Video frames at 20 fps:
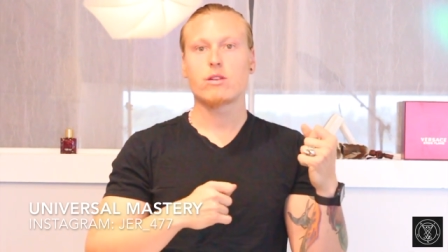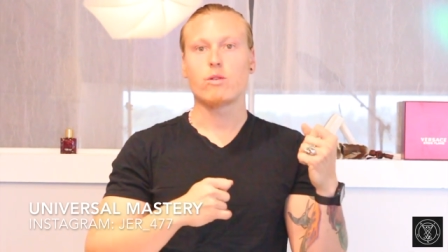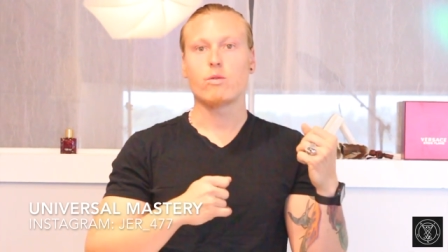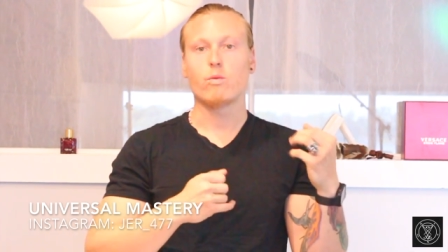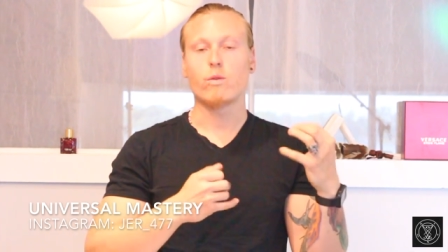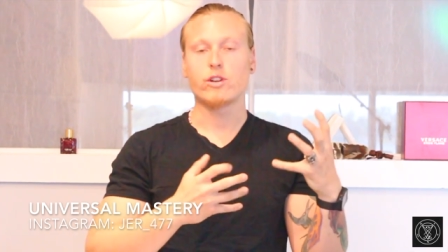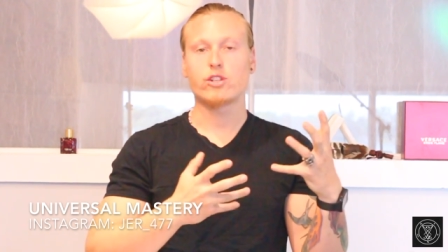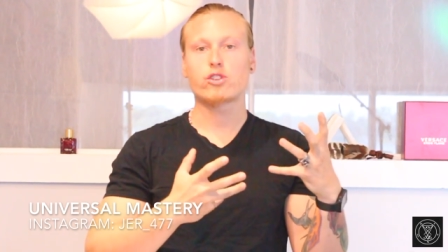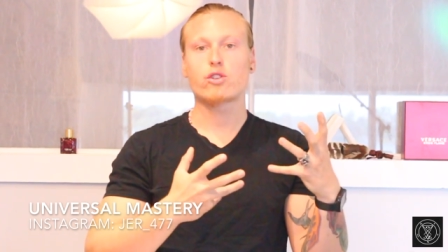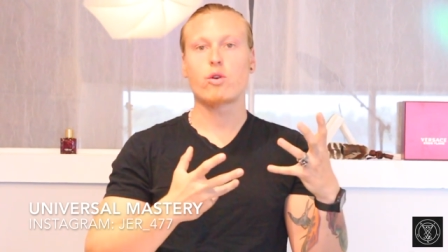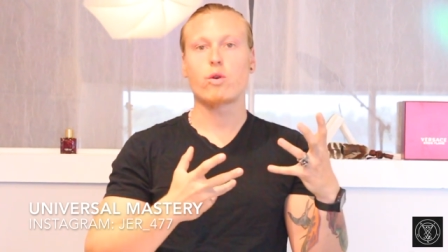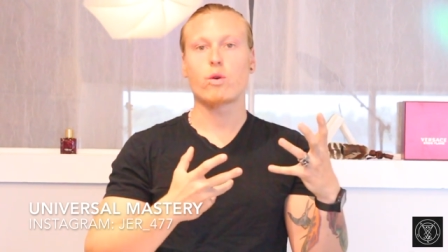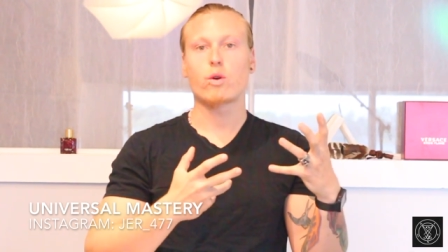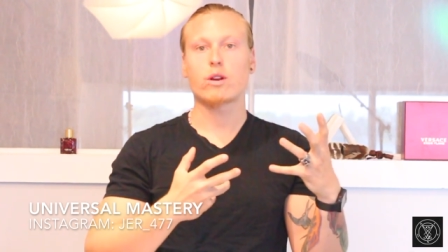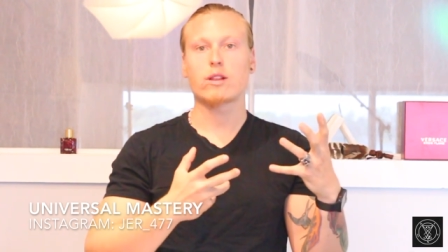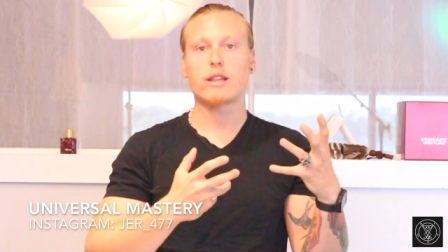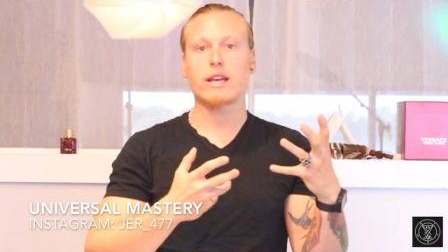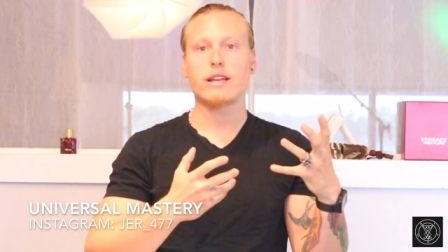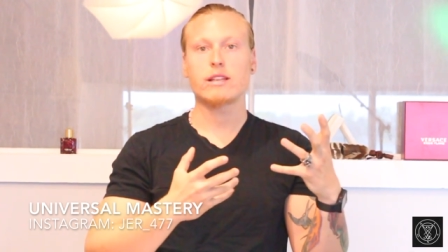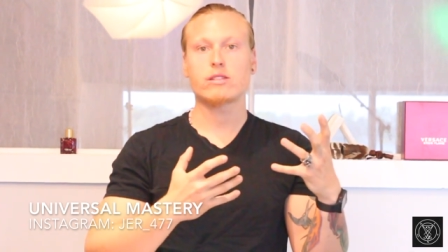which
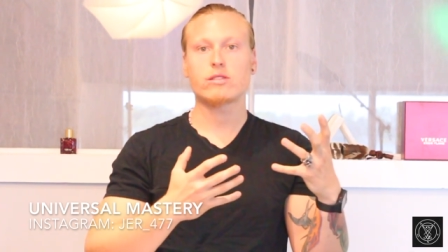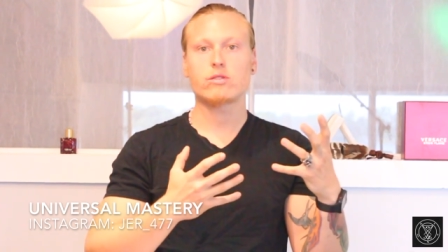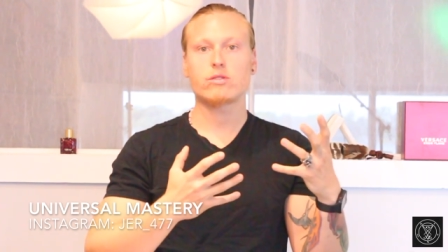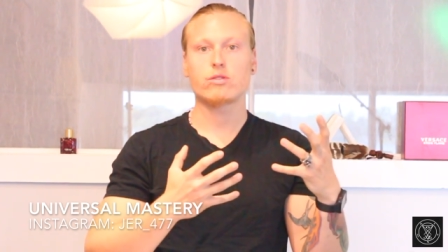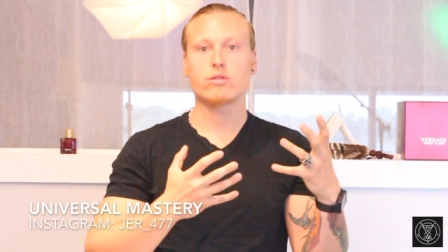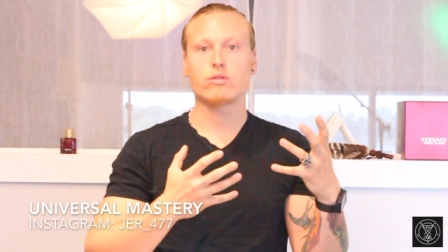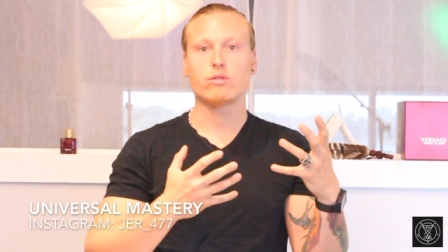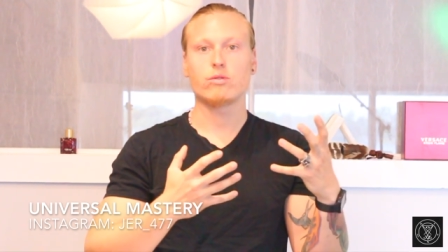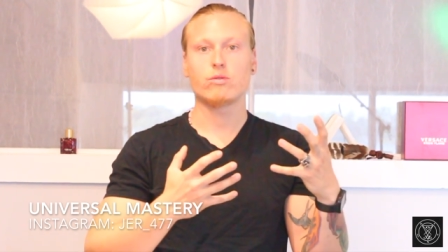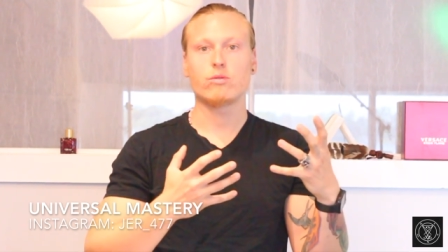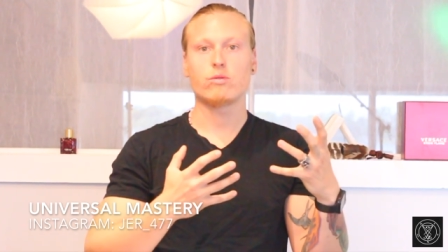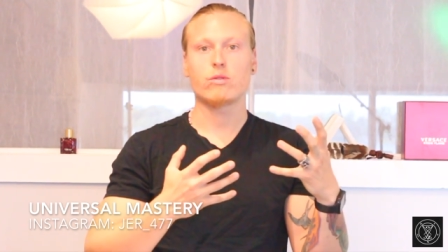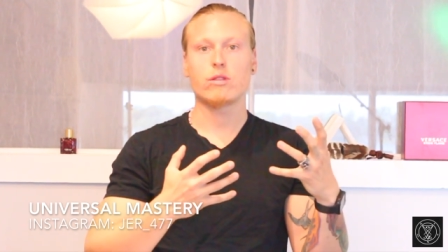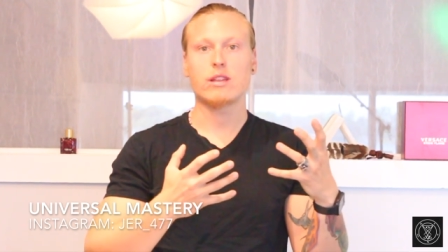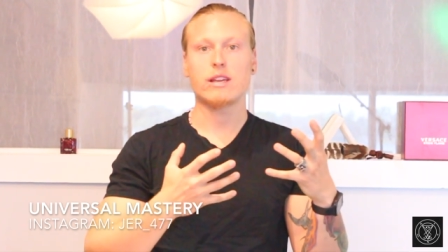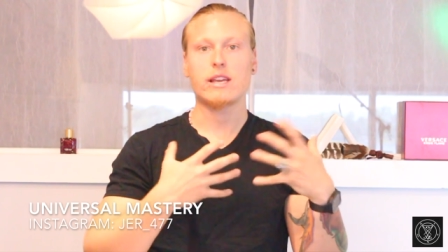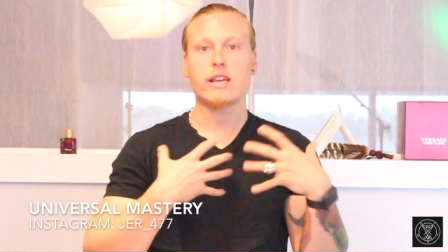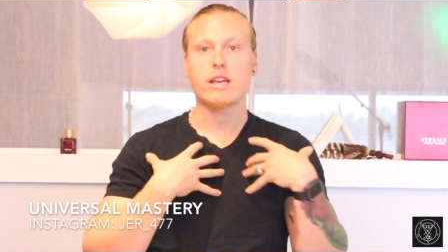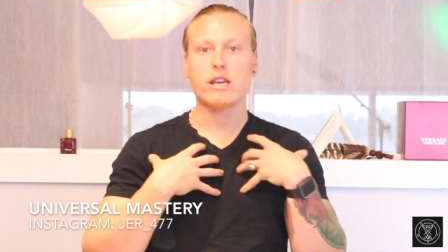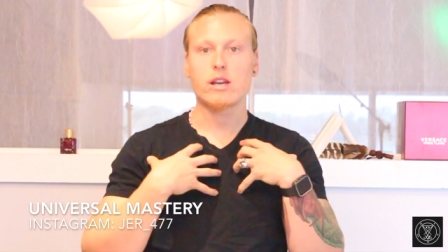correlates to
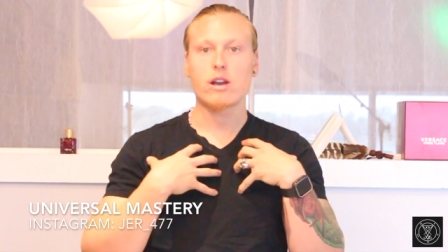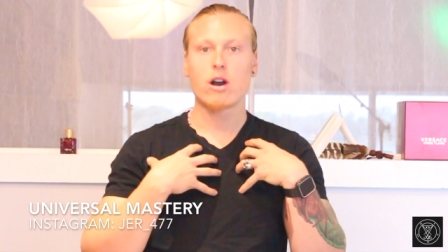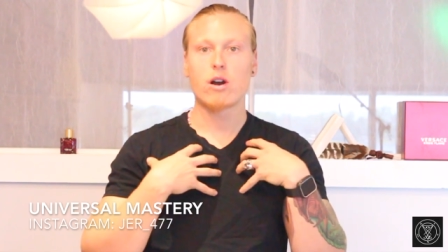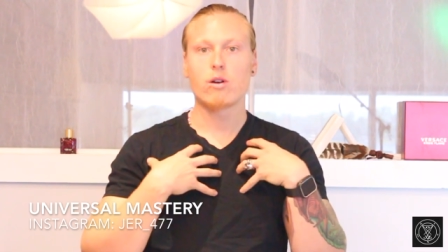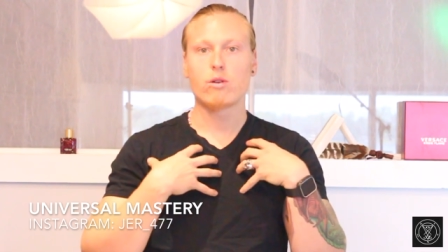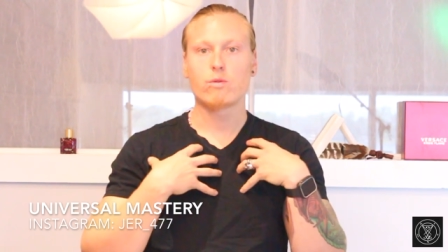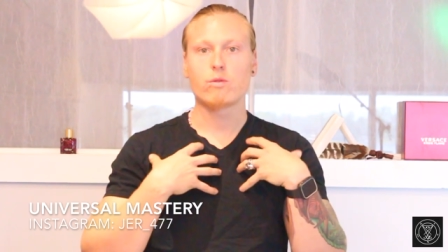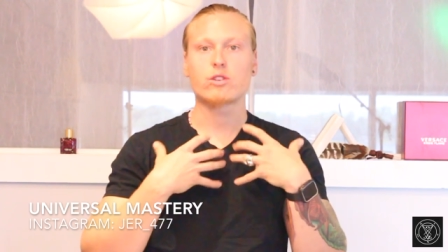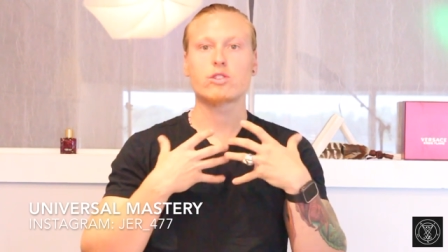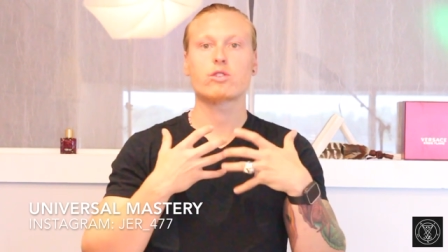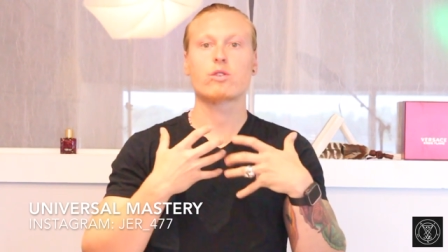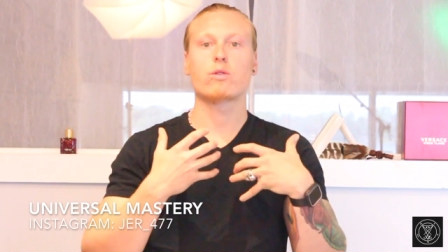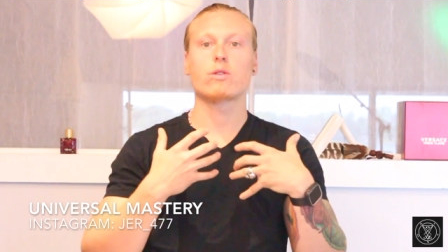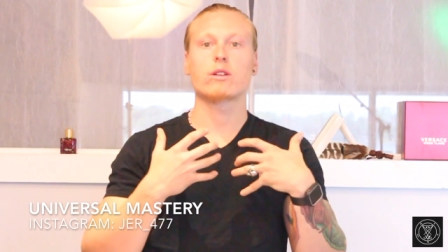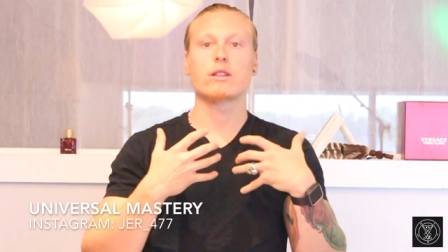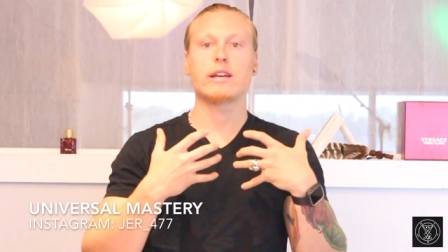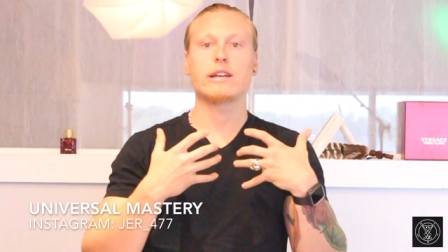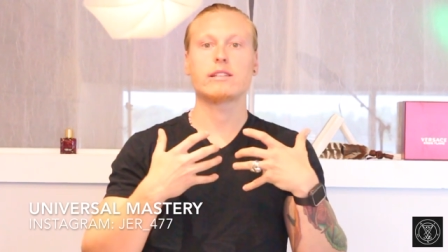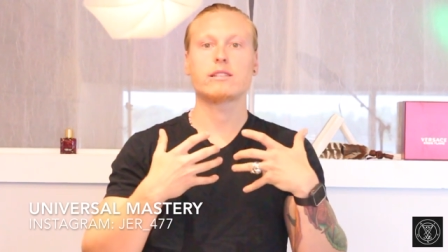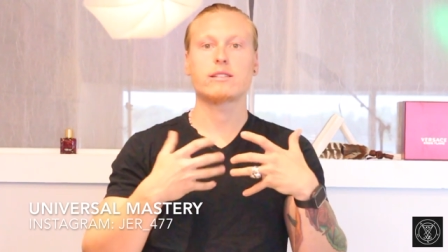the ego, which
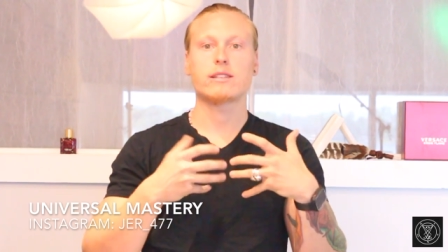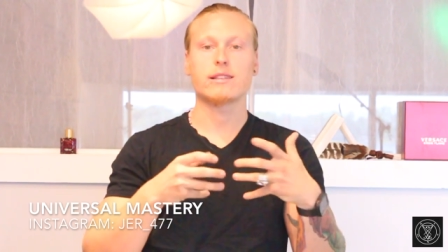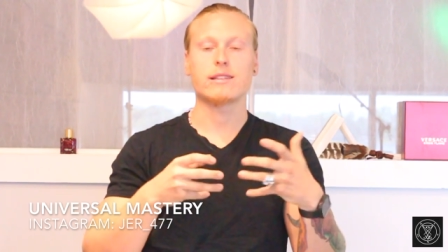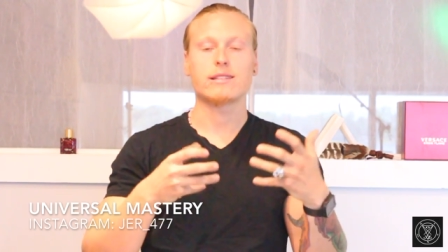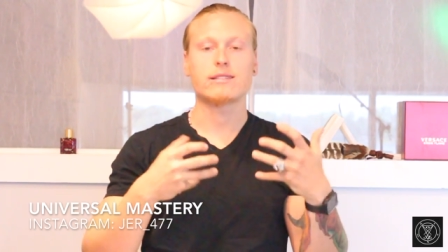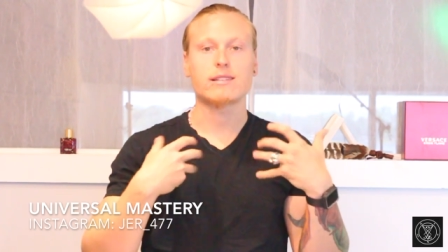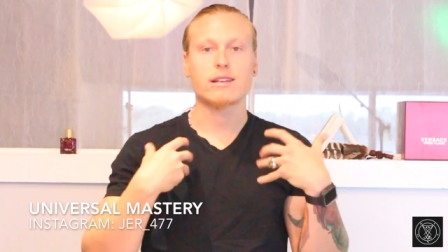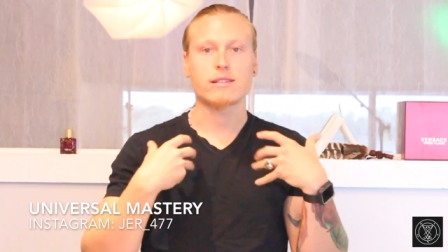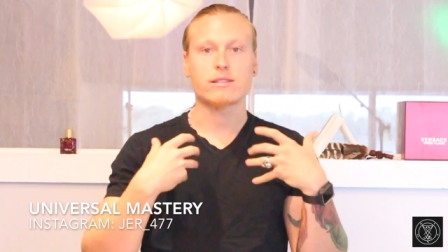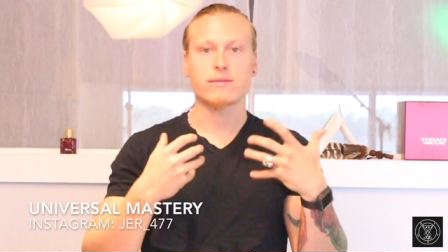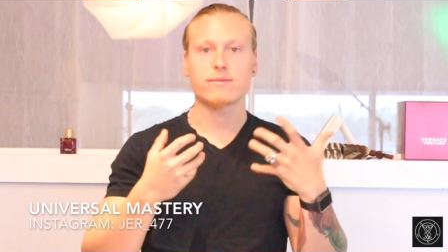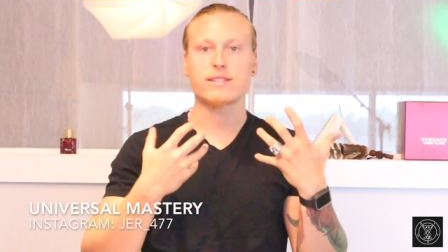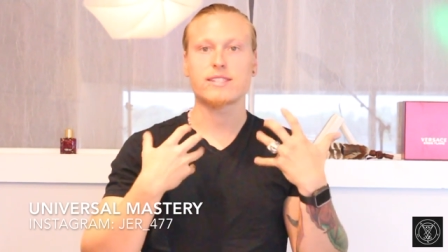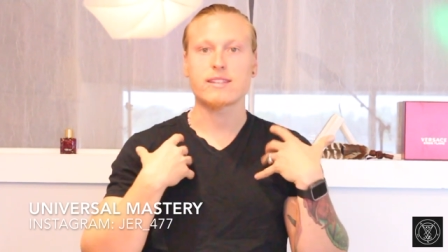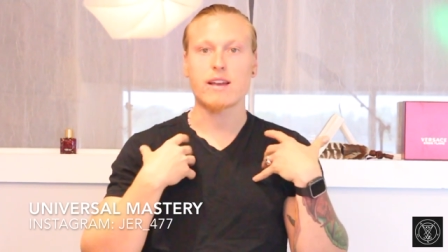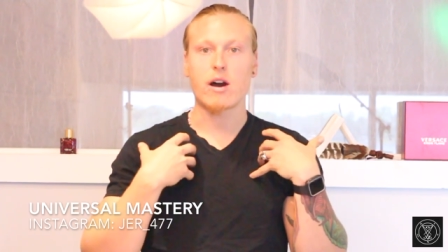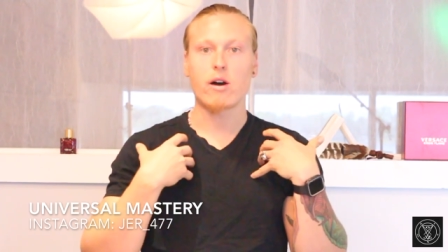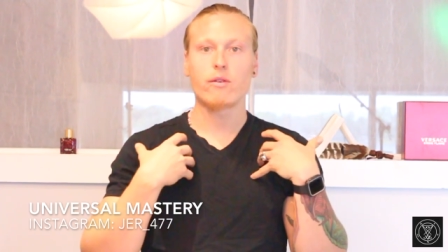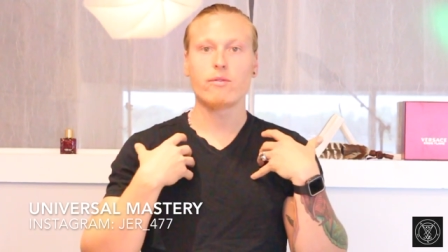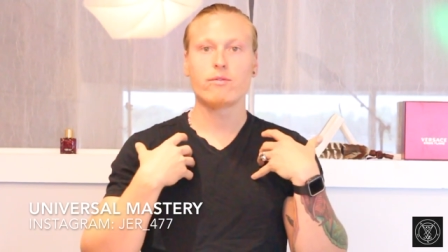correlates to the sense of
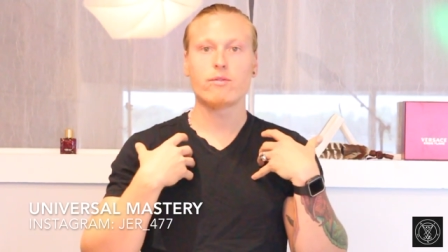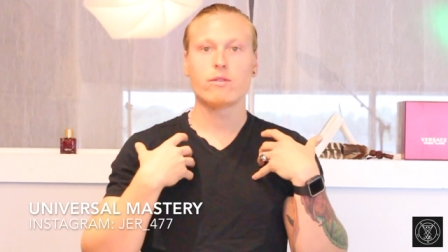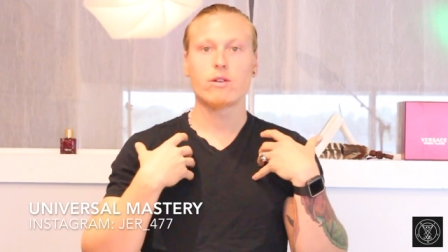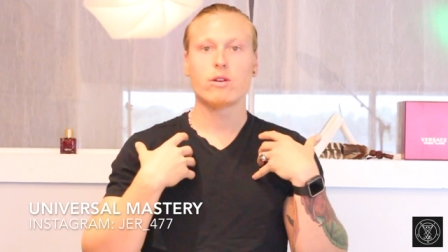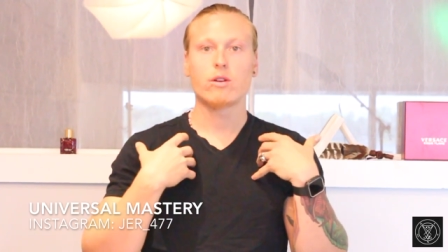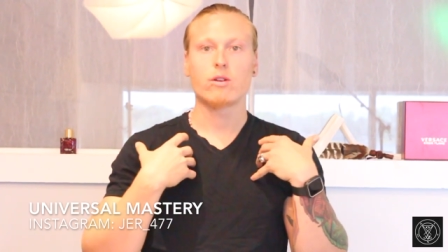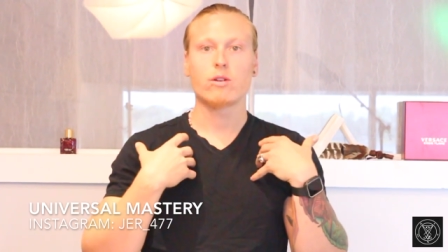self,